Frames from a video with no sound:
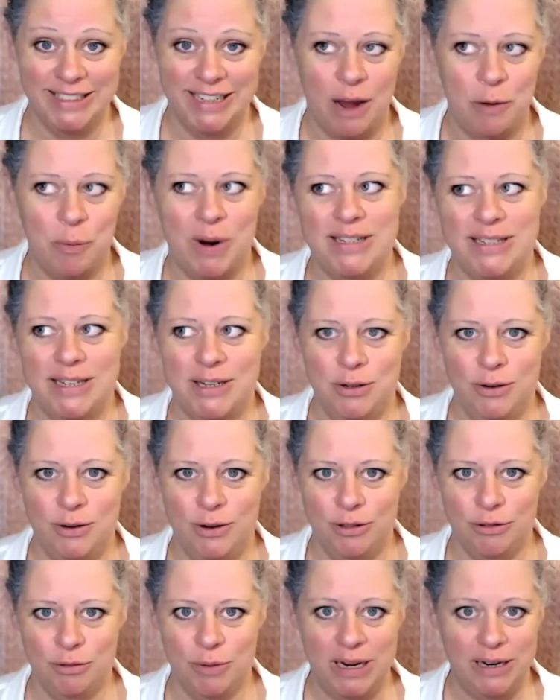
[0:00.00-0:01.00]
I want to say 2 to
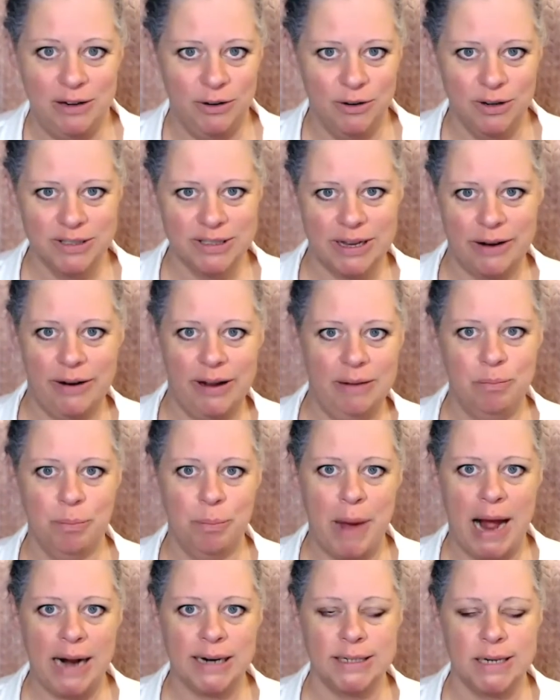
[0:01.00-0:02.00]
3. Notice how I
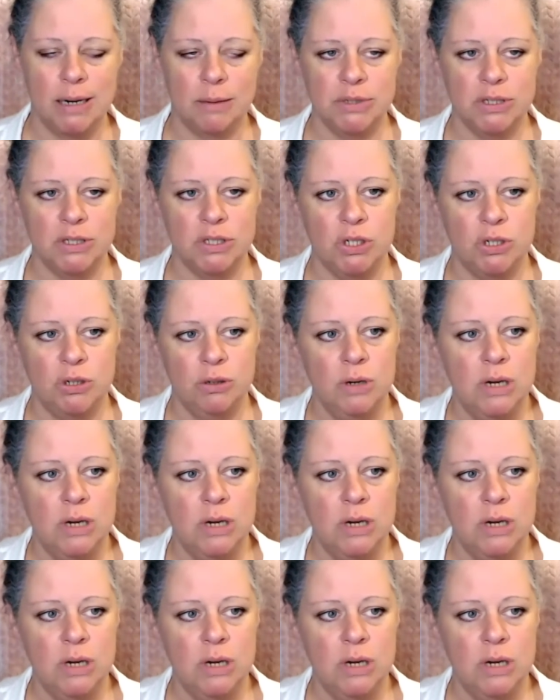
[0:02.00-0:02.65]
backed it up to 2.